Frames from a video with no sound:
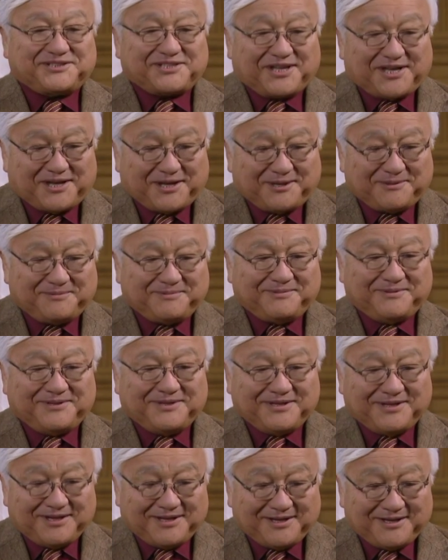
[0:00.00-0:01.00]
it's uh,
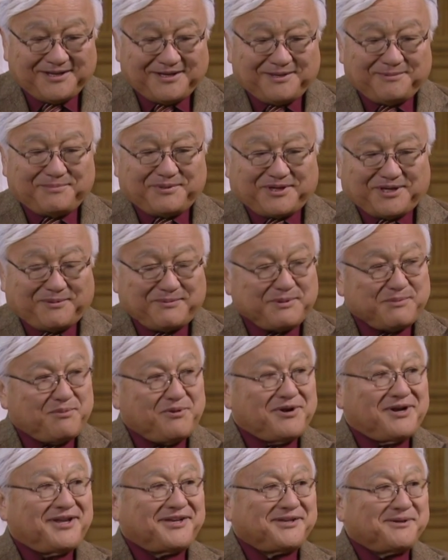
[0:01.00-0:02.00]

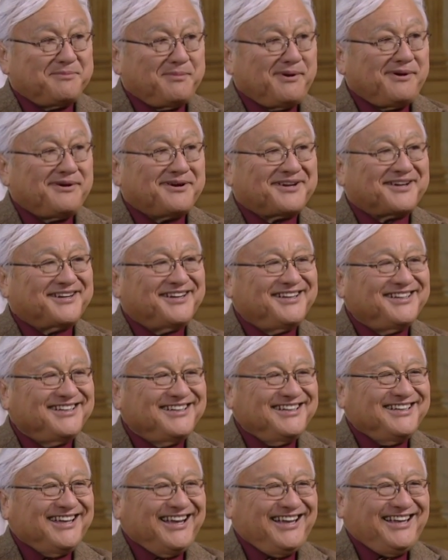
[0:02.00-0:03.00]
becoming more like America.